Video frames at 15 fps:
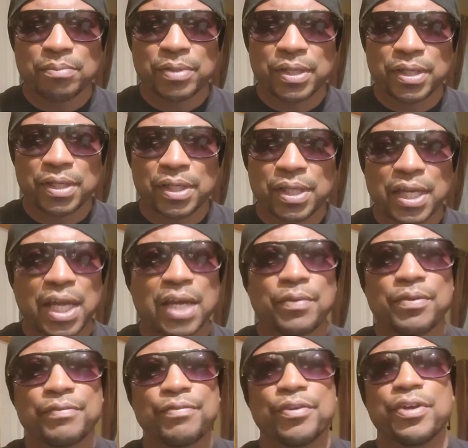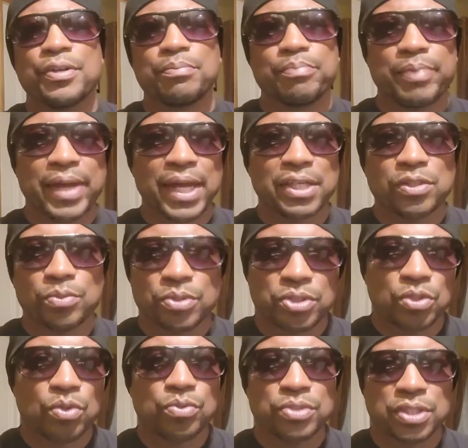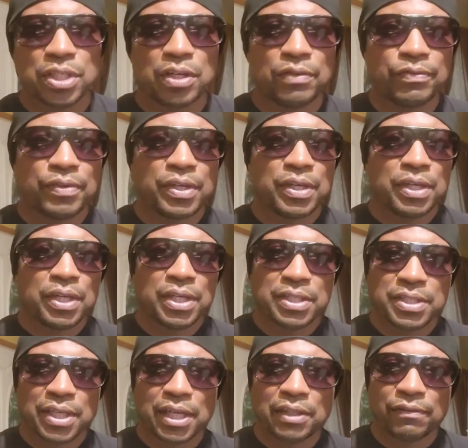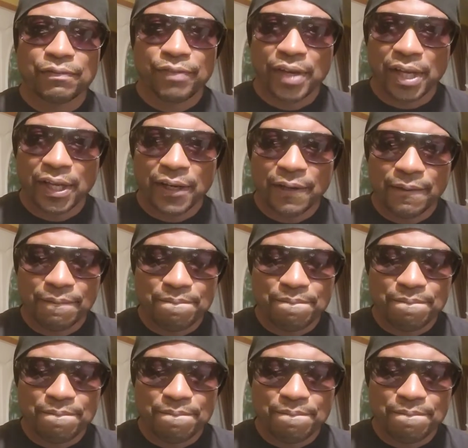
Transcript: but he kind of reverted back to his old self inside the fight.